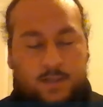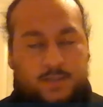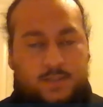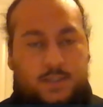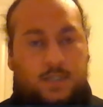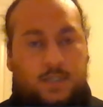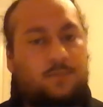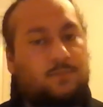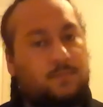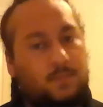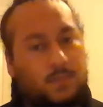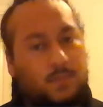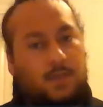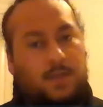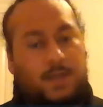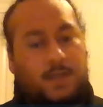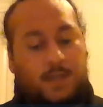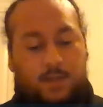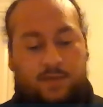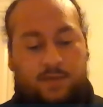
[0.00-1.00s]
So,
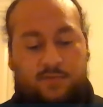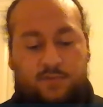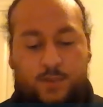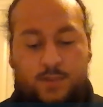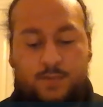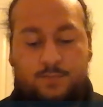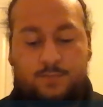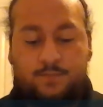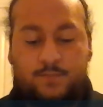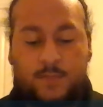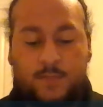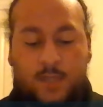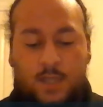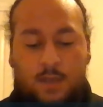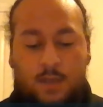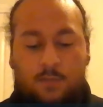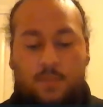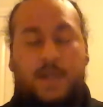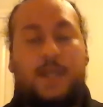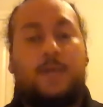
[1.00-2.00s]
hello everyone,
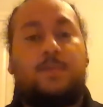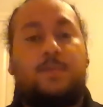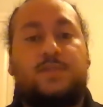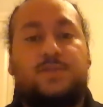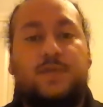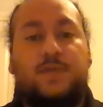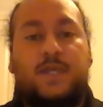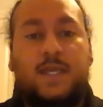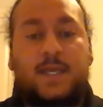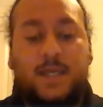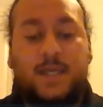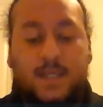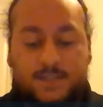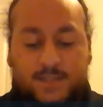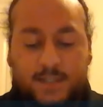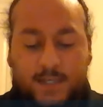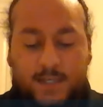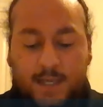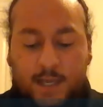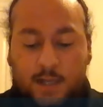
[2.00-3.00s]
my name is Ricky and
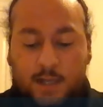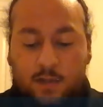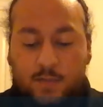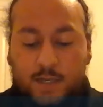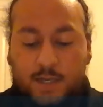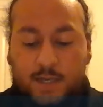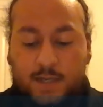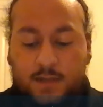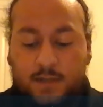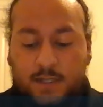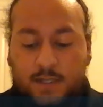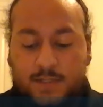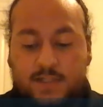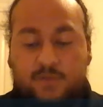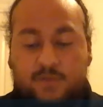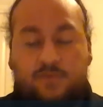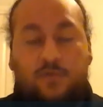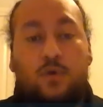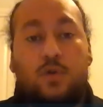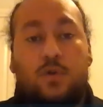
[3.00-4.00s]
today I will be
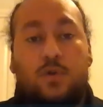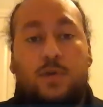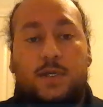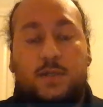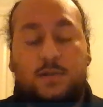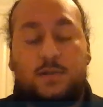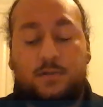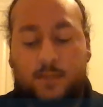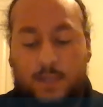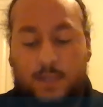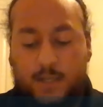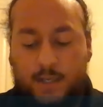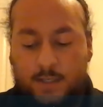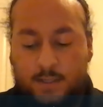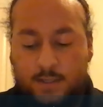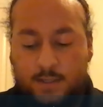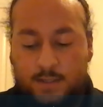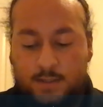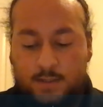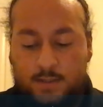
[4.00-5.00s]
analysing 4 critical
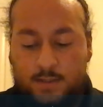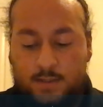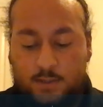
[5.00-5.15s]
and